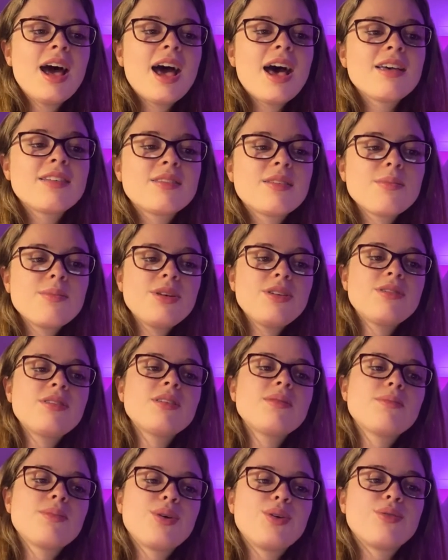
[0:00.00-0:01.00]
As the
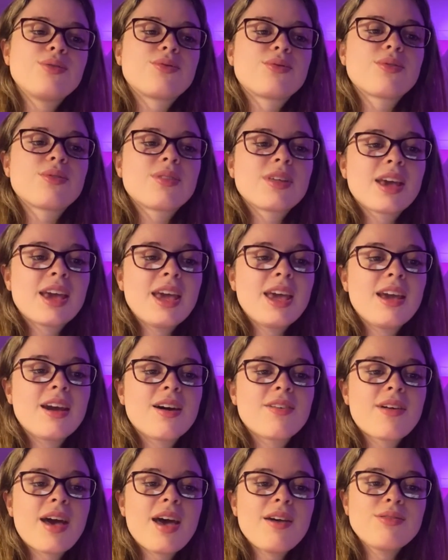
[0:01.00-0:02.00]
music moves through the key
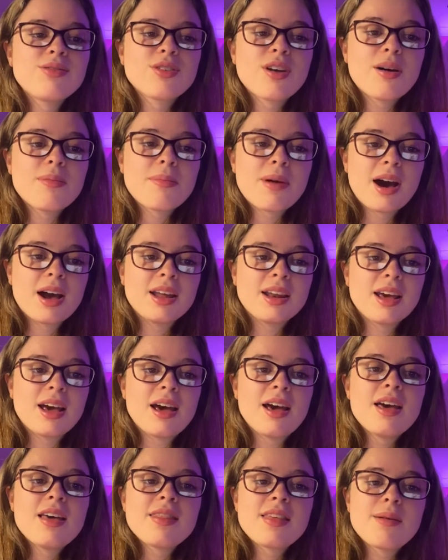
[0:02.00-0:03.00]
of F sharp minor,
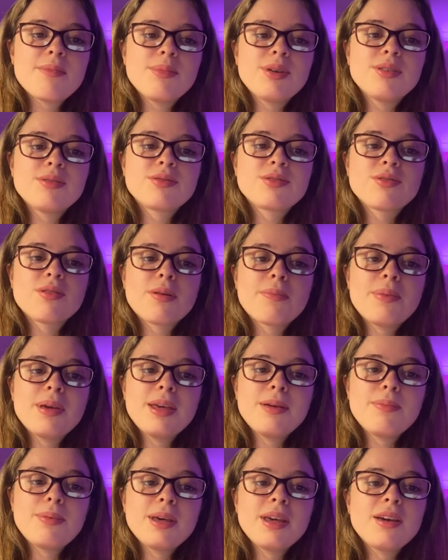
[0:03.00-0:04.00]
then moves to a
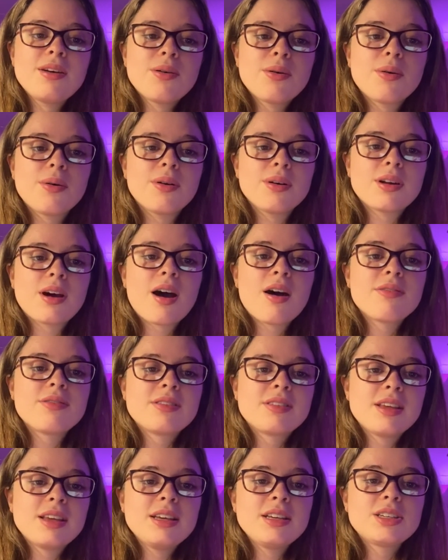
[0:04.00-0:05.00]
PP chord of
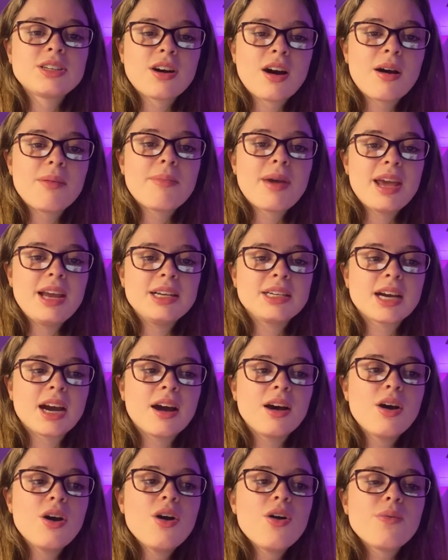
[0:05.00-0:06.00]
C sharp major,
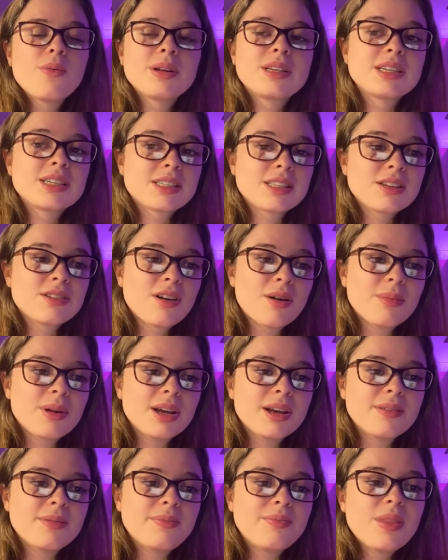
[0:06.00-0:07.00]
which is the
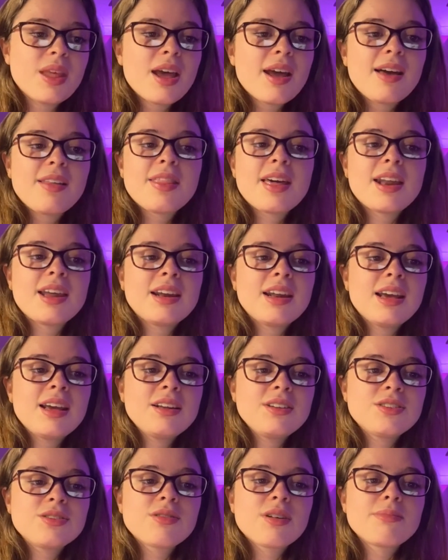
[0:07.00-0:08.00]
dominant, then an
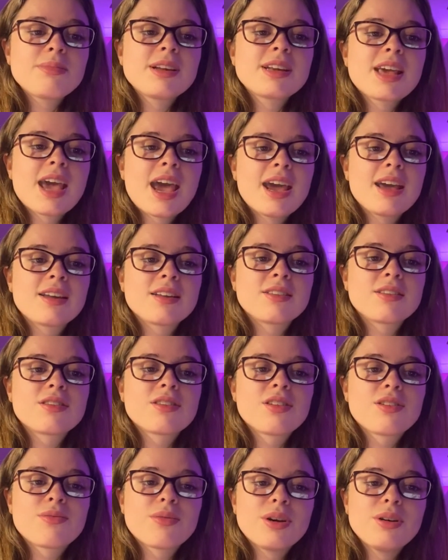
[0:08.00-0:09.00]
interrupted cadence
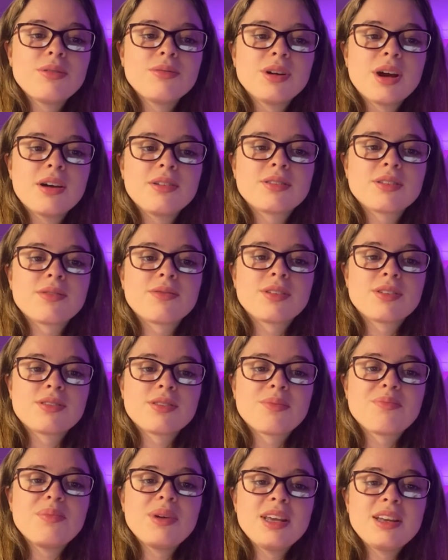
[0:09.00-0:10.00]
to the root note of the
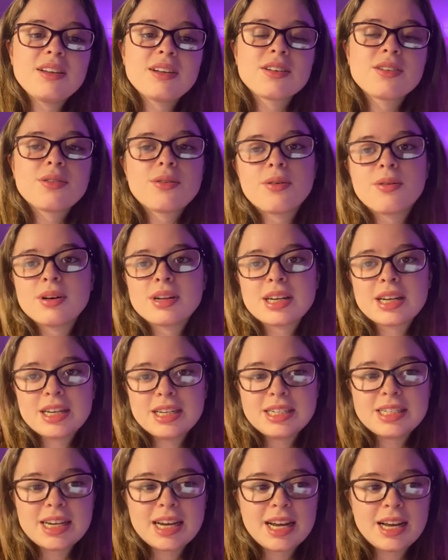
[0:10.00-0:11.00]
submediant chord in
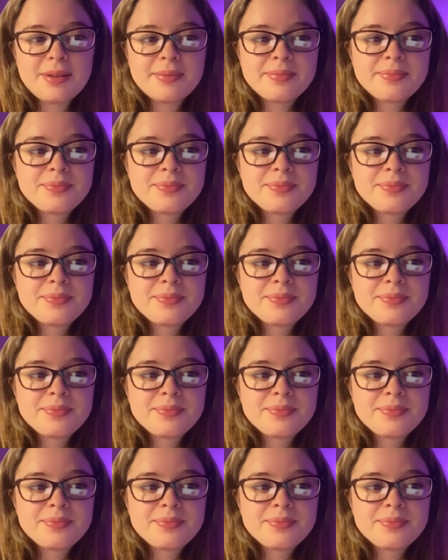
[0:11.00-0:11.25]
D,